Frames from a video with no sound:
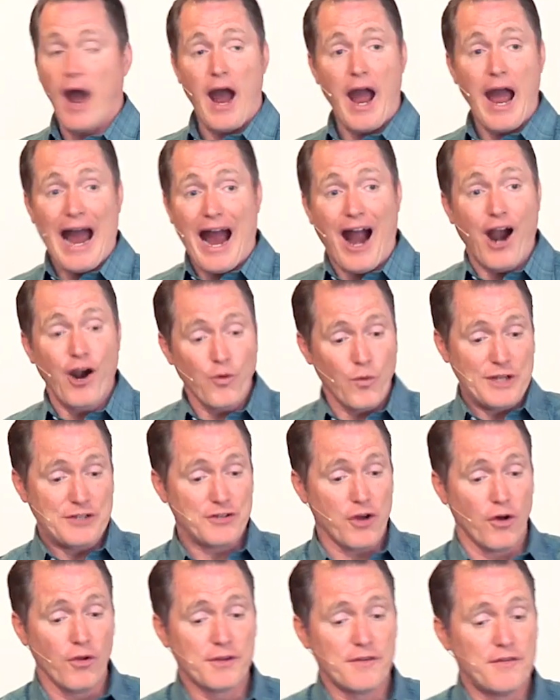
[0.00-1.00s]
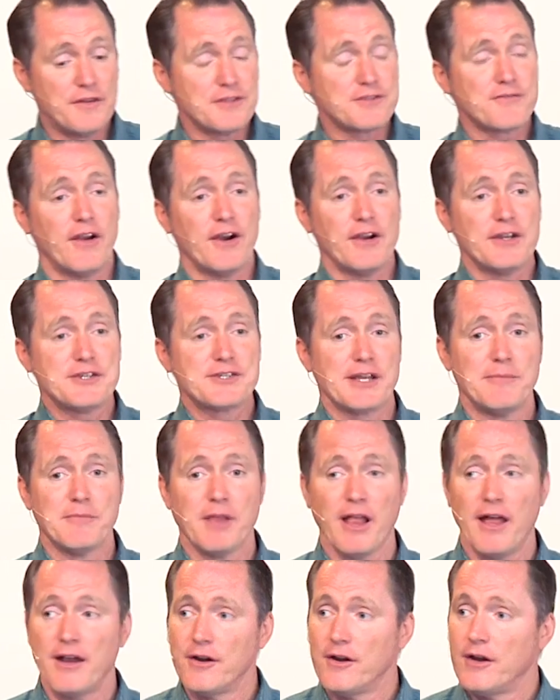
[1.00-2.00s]
aren't we told in this very same
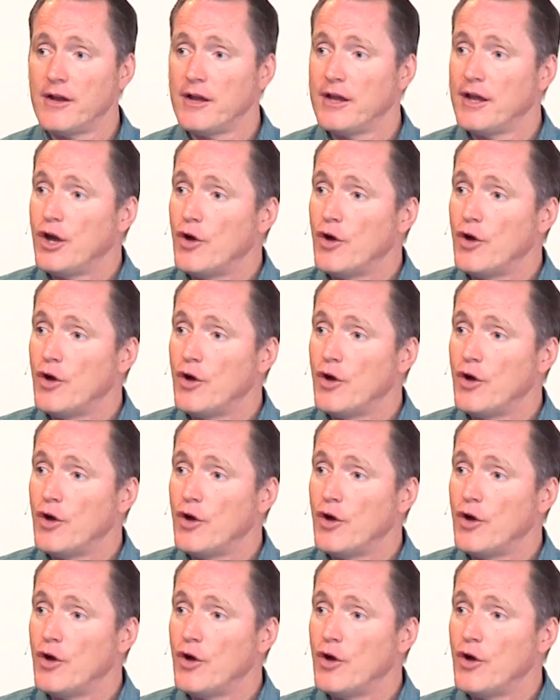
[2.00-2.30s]
letter,